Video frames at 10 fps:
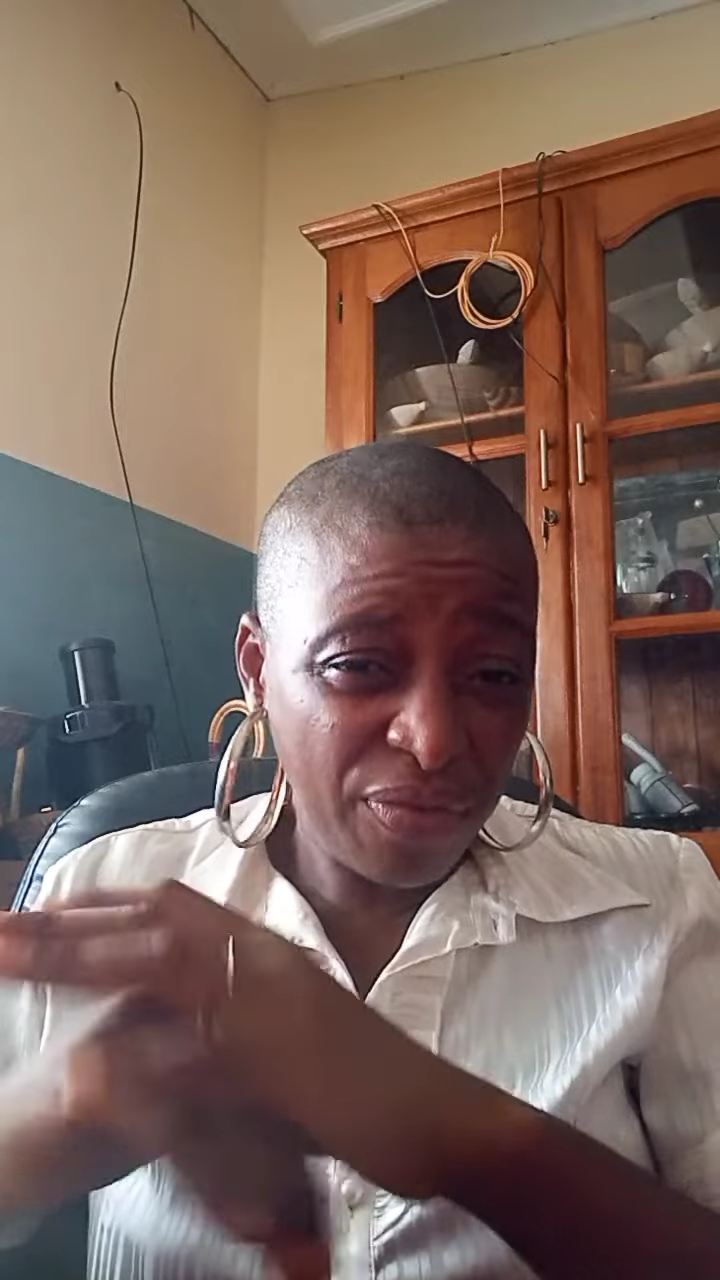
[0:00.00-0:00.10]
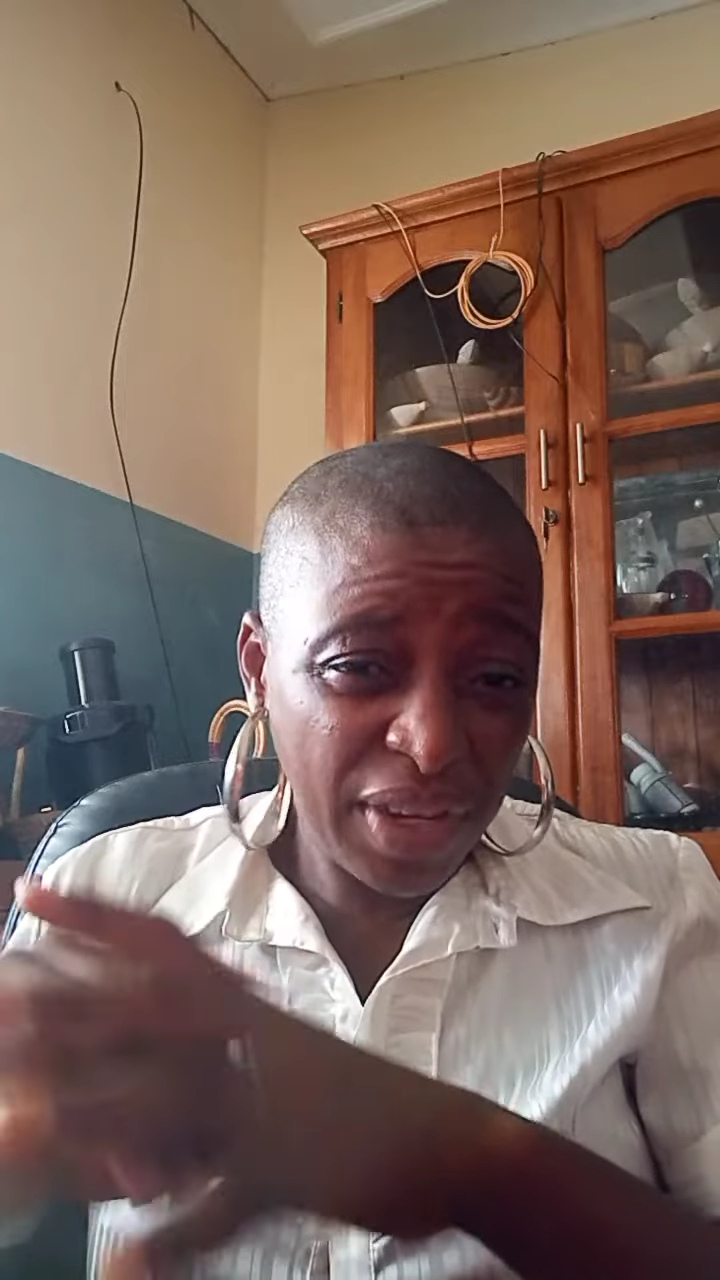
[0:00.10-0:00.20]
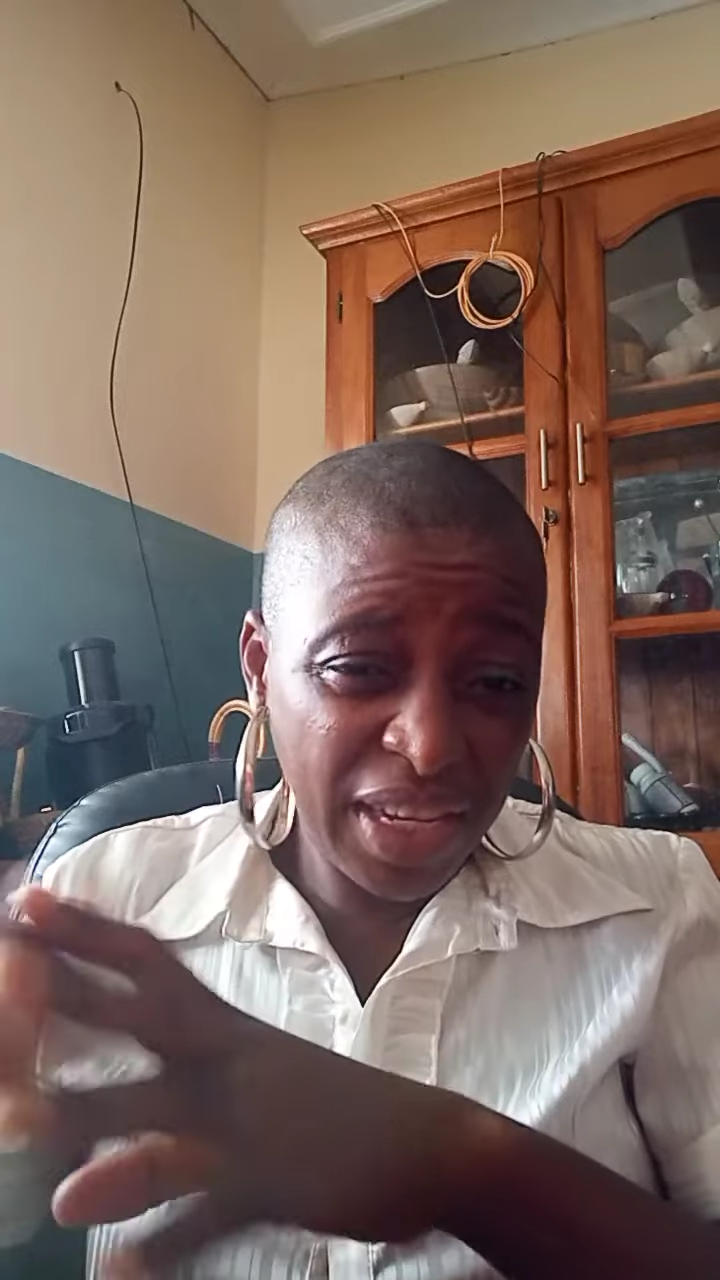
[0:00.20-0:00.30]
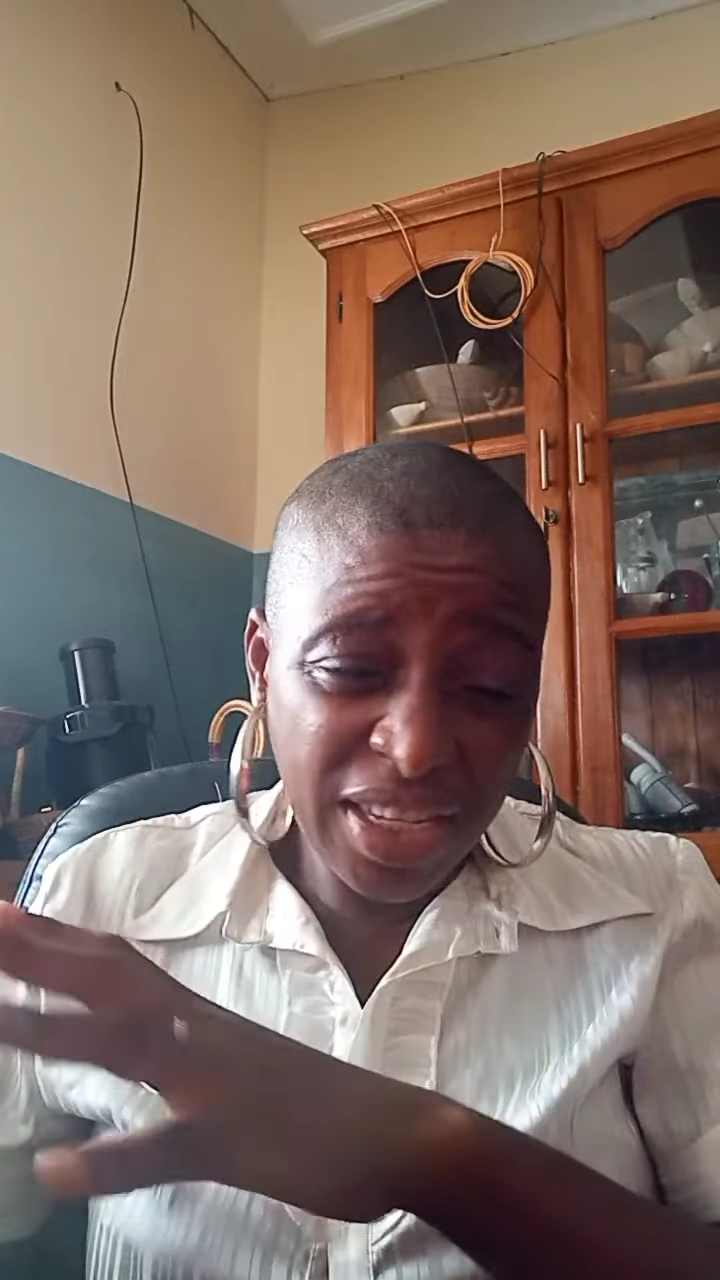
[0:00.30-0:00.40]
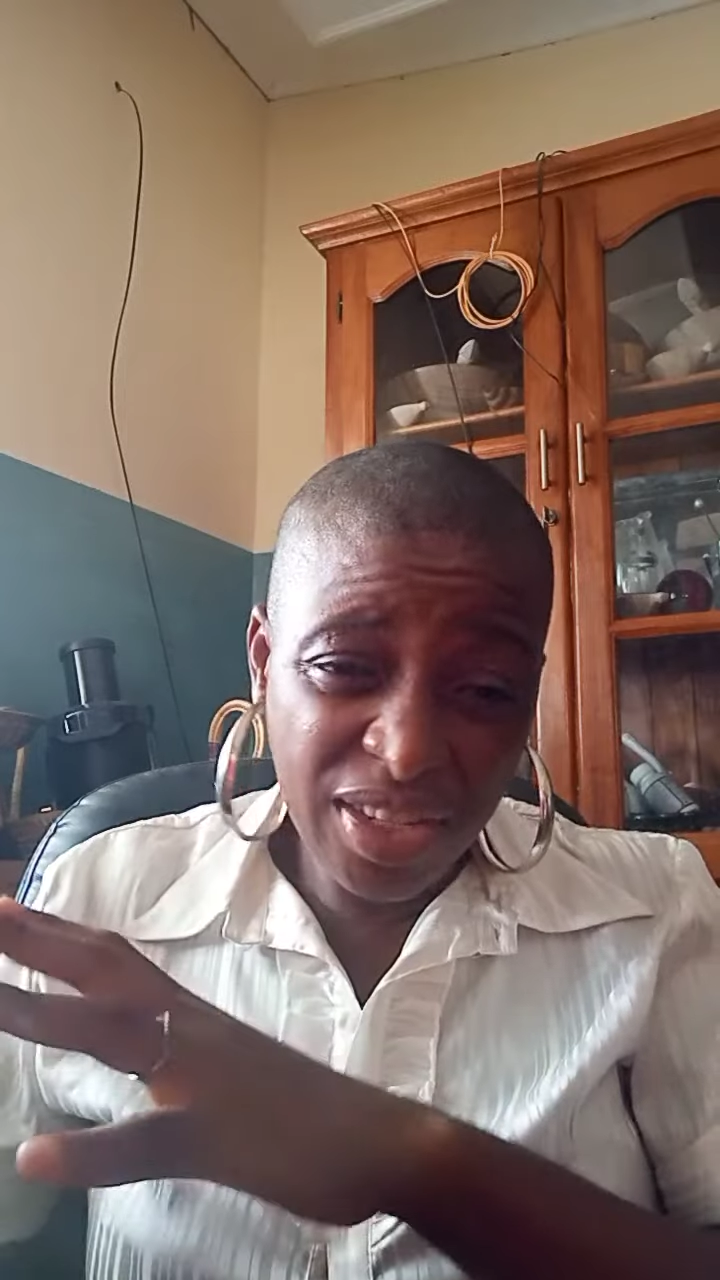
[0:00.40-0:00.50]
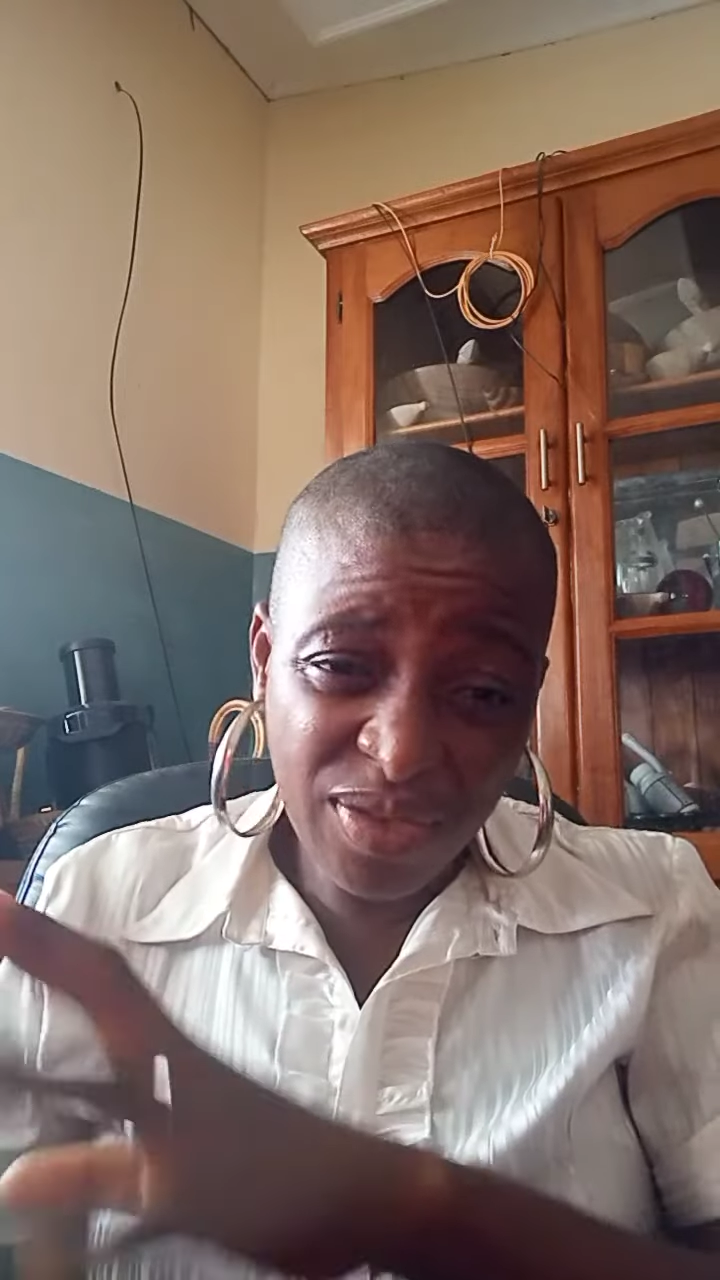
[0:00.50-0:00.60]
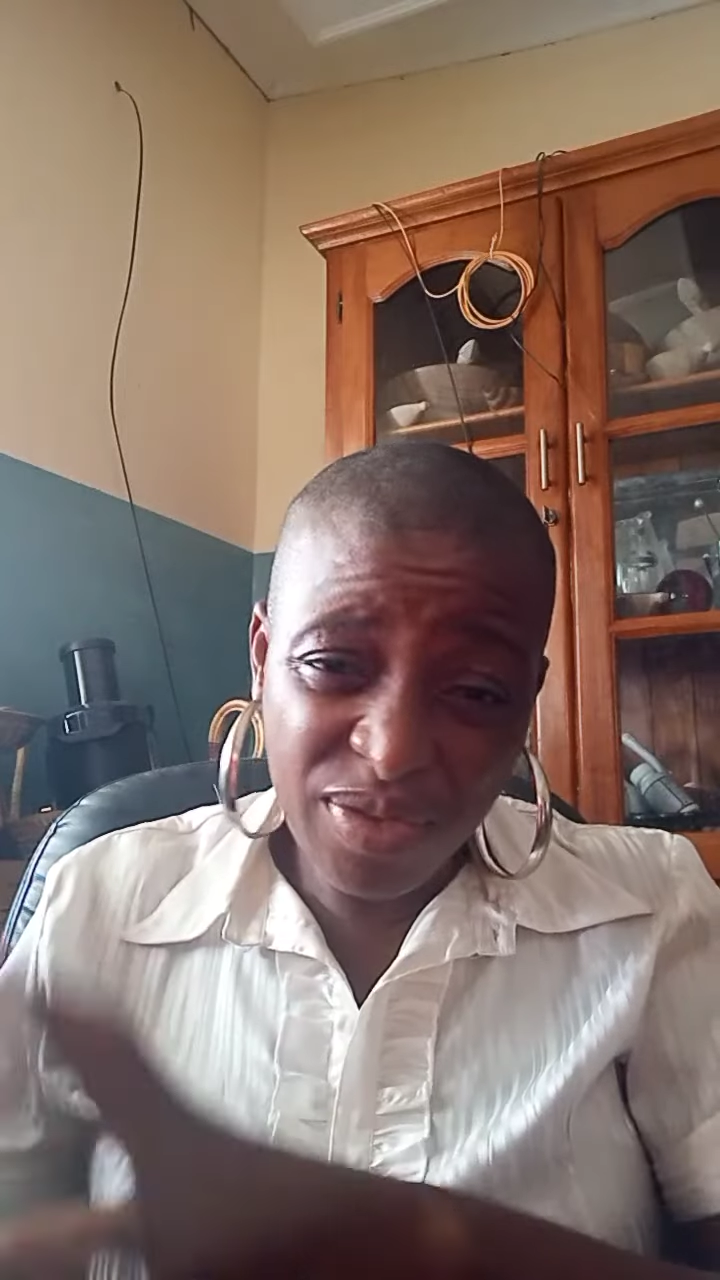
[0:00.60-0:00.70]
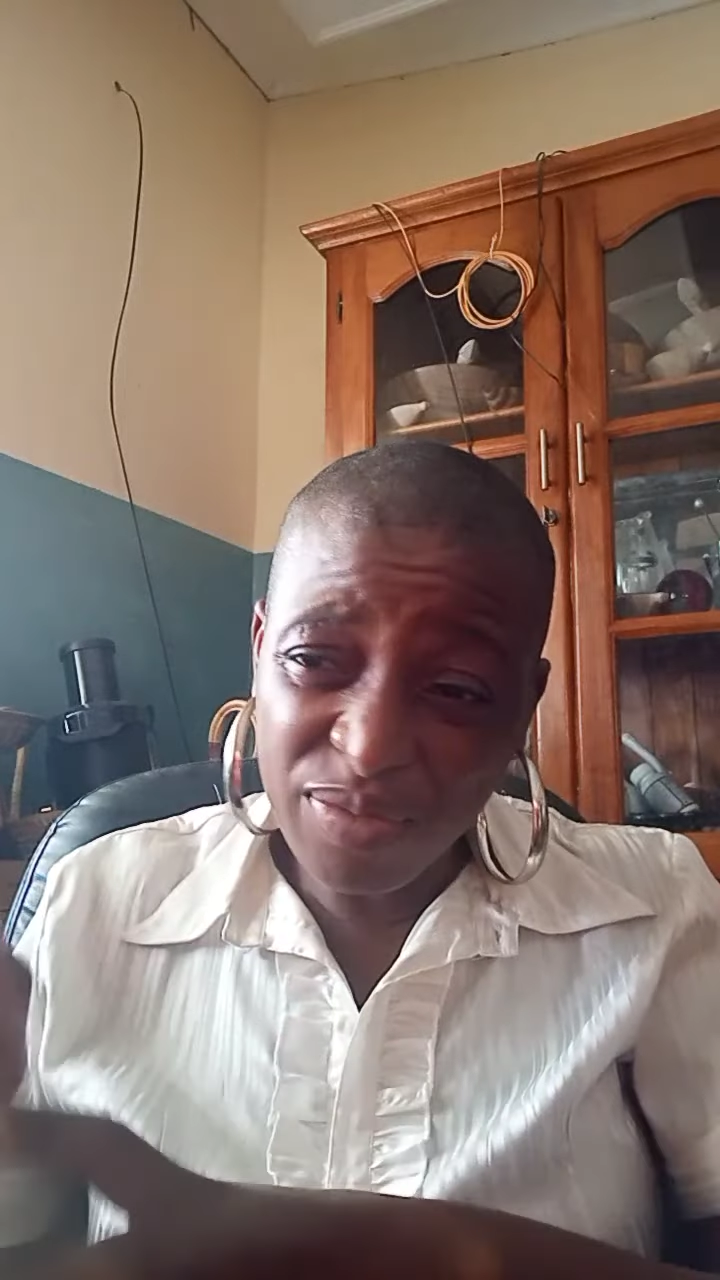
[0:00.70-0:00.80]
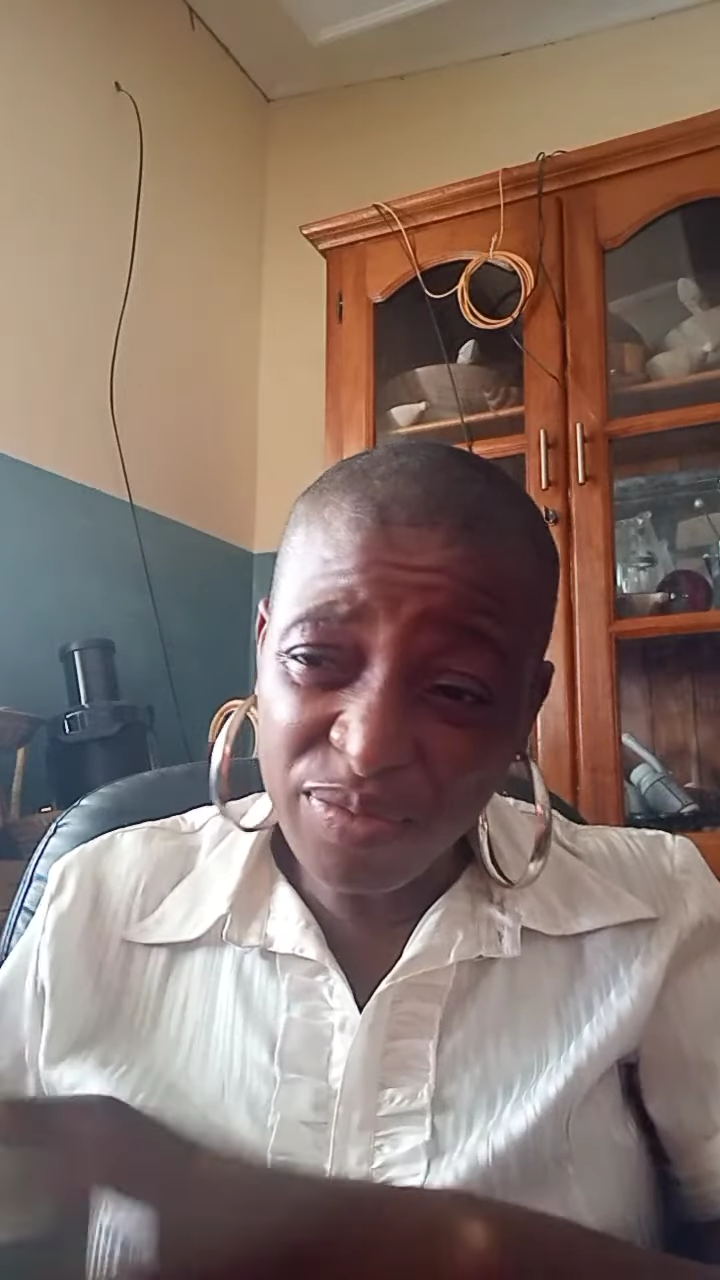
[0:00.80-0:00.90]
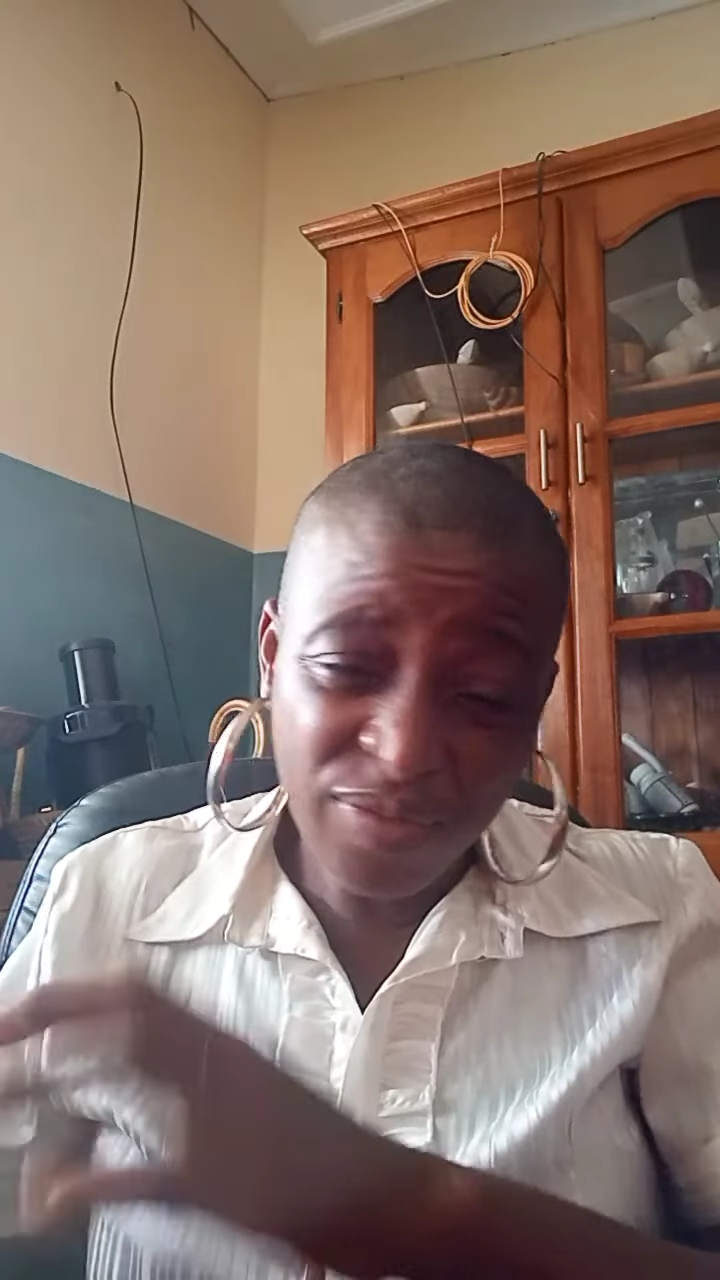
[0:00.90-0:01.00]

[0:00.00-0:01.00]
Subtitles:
finished